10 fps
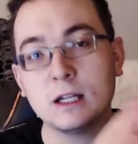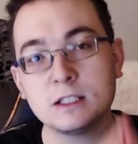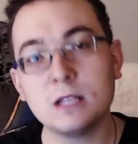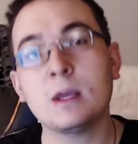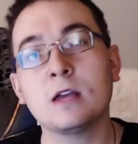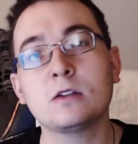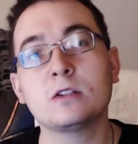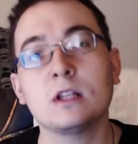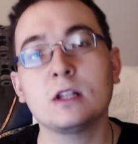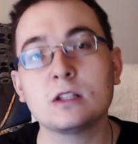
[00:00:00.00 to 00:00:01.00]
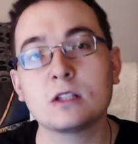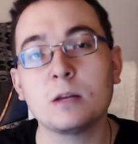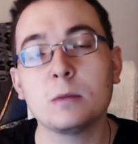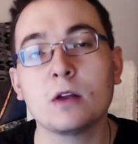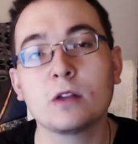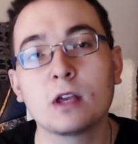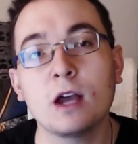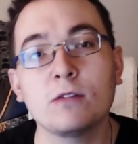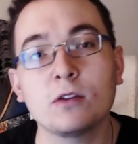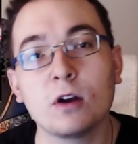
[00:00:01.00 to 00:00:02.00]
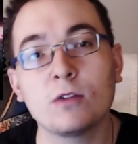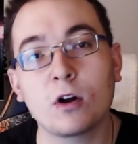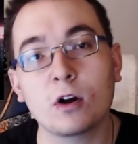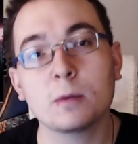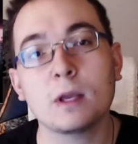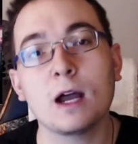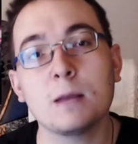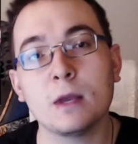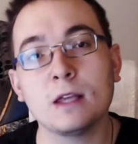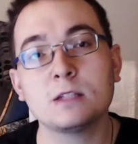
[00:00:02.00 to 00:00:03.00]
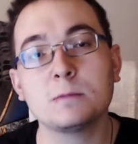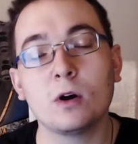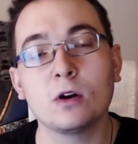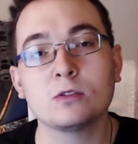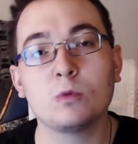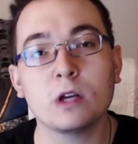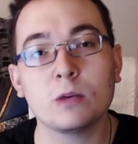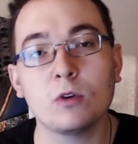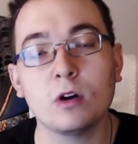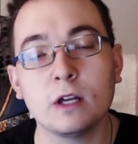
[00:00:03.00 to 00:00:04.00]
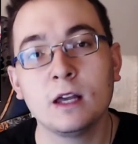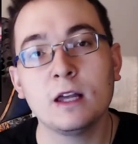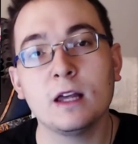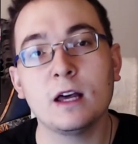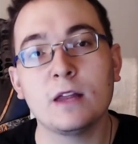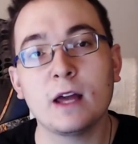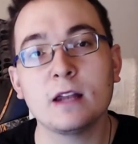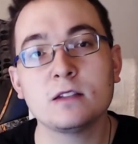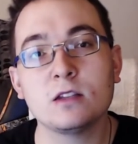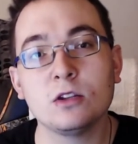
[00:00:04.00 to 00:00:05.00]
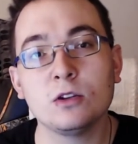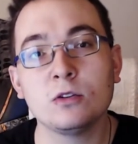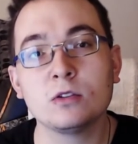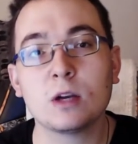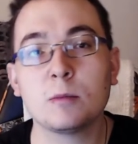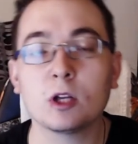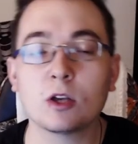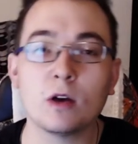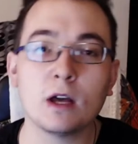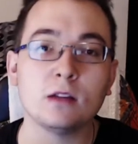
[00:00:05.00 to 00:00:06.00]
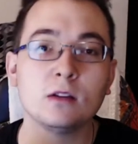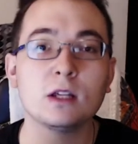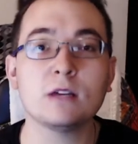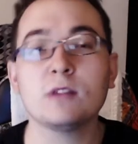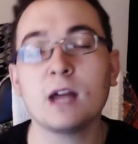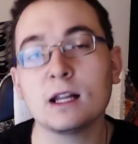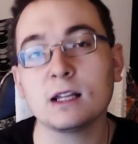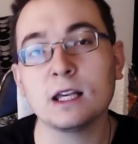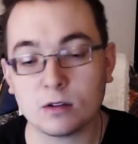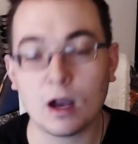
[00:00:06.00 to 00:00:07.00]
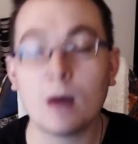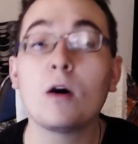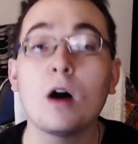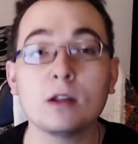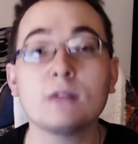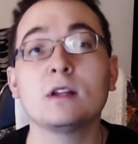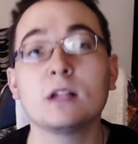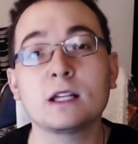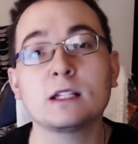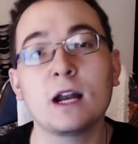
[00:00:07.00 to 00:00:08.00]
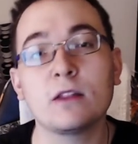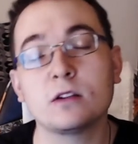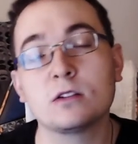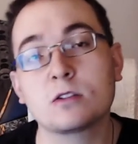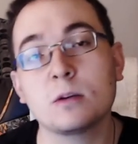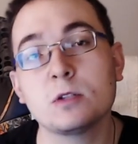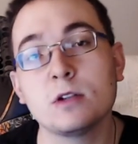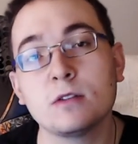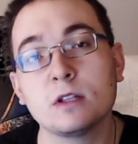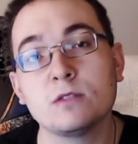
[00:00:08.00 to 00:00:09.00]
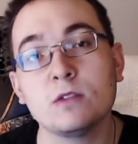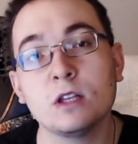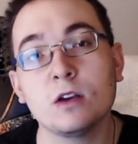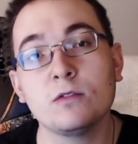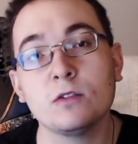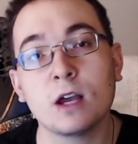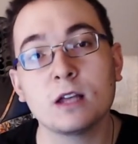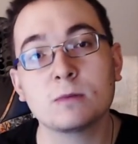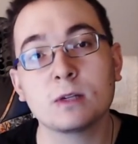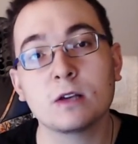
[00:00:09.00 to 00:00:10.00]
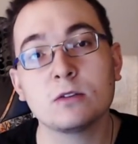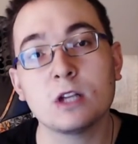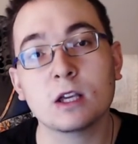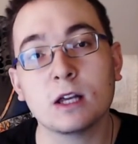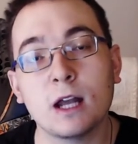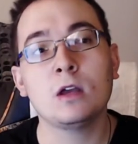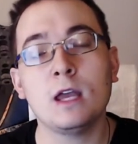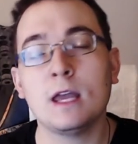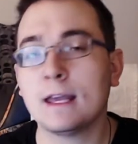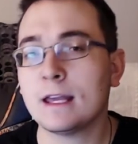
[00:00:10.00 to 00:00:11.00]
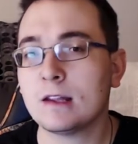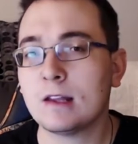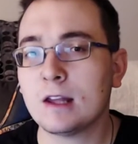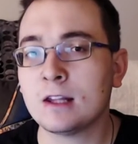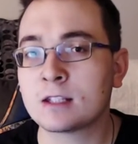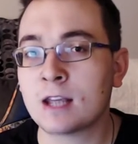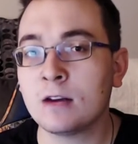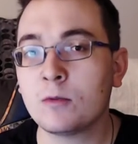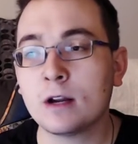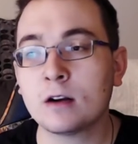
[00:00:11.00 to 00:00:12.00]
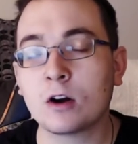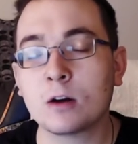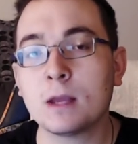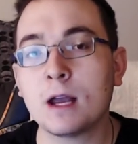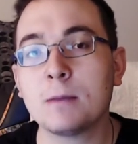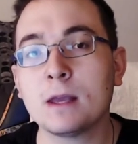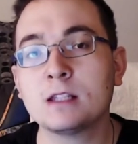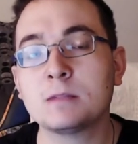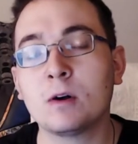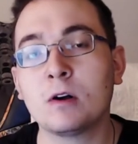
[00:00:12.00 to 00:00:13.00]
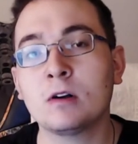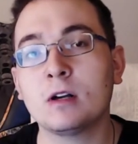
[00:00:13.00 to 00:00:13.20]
Tim Anderson is going to be on the cover of RBI Baseball 21. That is the news. I'm going to go ahead and leave that link. I'll leave the link down in the description of this video if you guys want to go check it out. It's kind of weird. RBI Baseball,